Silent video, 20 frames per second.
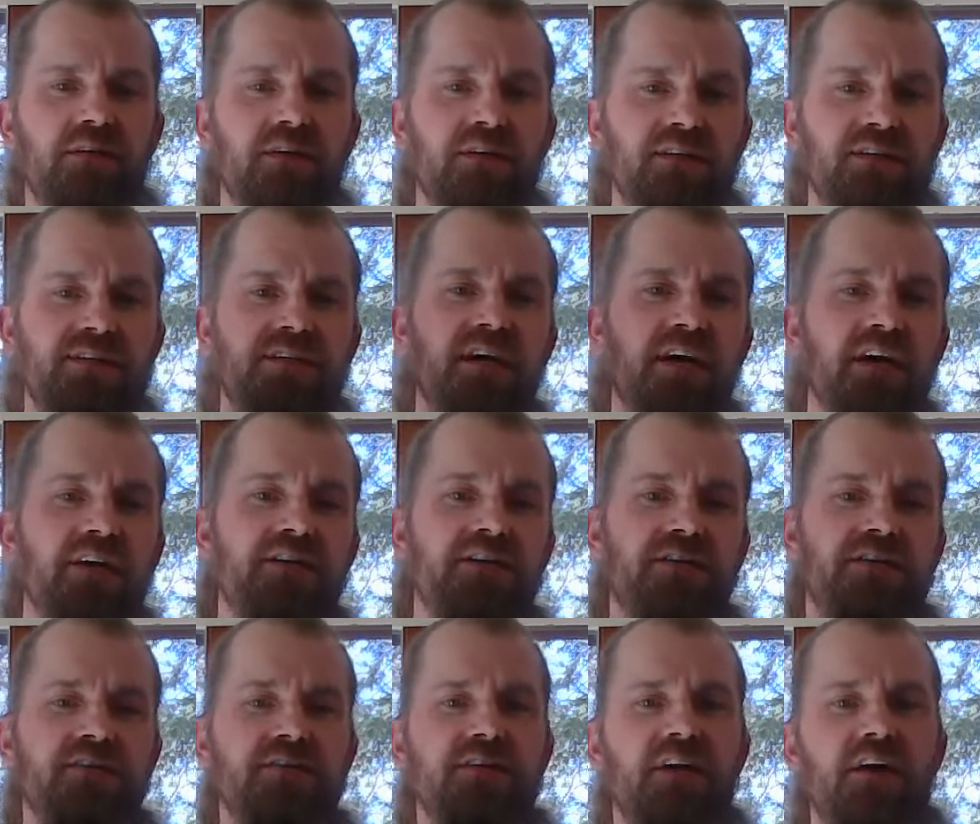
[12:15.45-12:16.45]

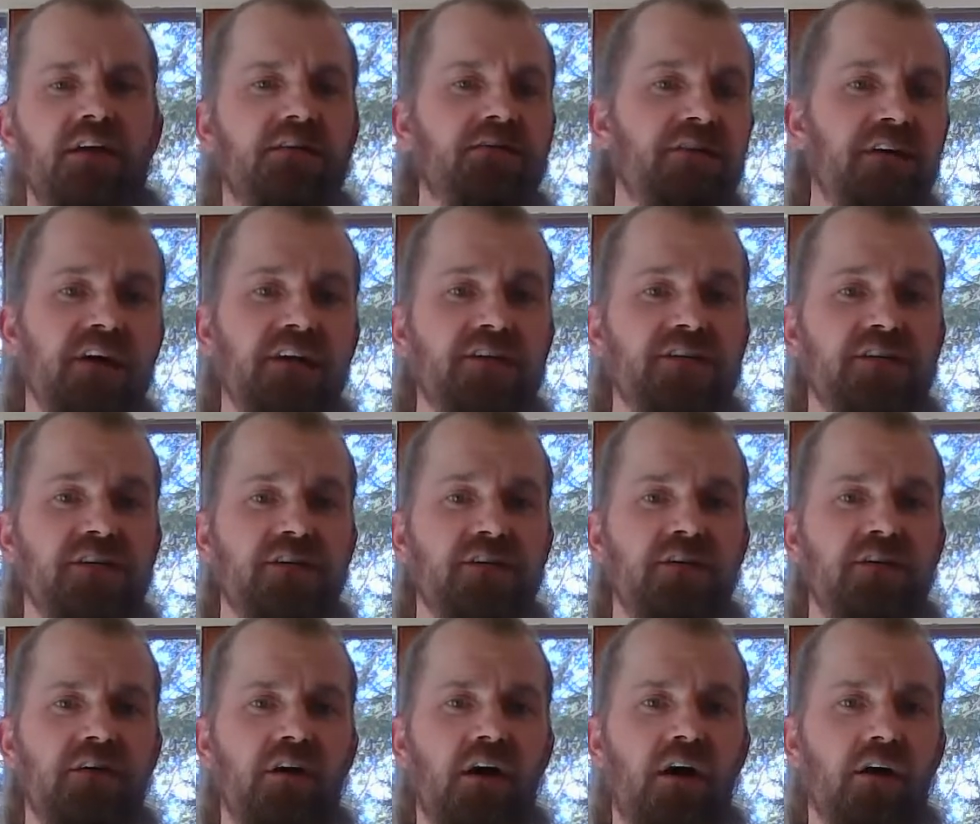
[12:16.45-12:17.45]
stages,
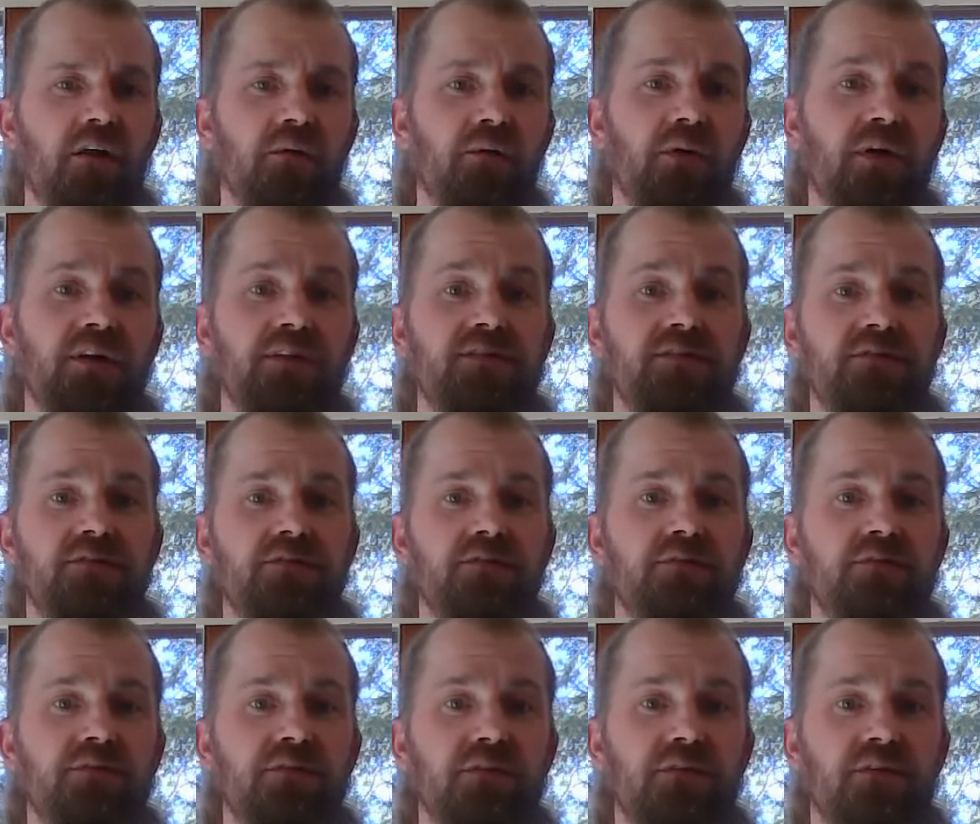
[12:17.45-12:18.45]
enervation, all the way
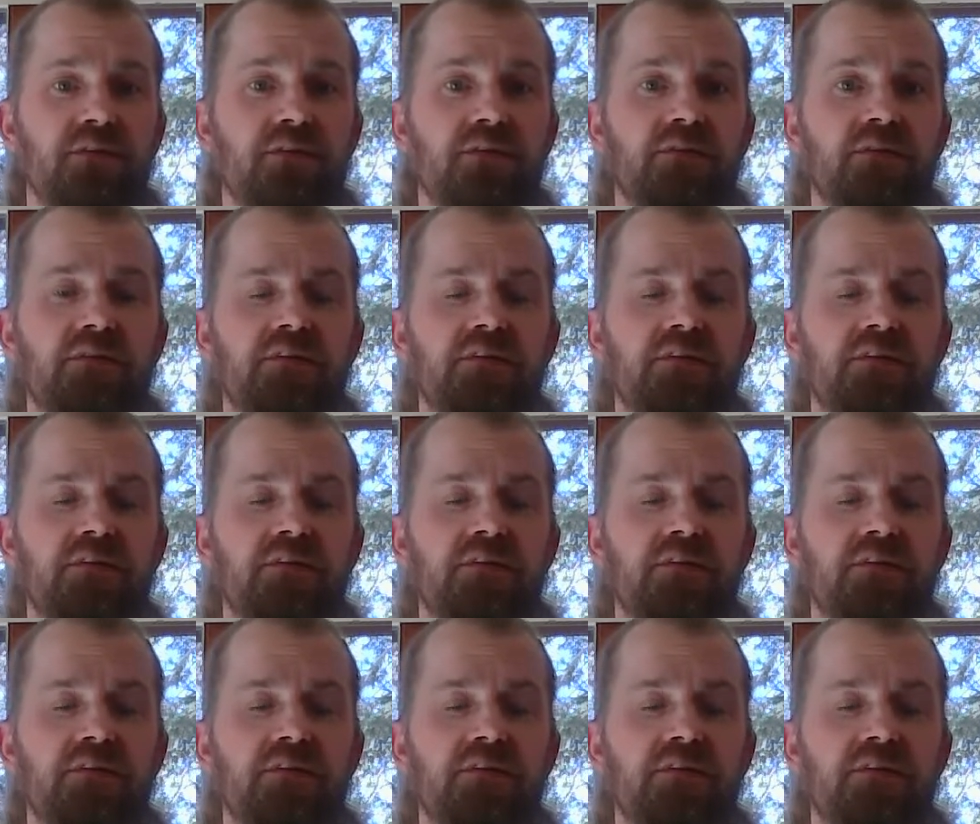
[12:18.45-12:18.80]
to,